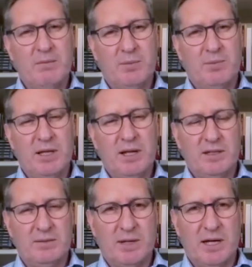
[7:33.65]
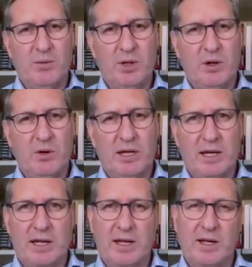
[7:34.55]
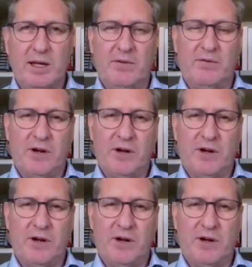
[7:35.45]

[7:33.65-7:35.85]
But be that as it may, we're looking at a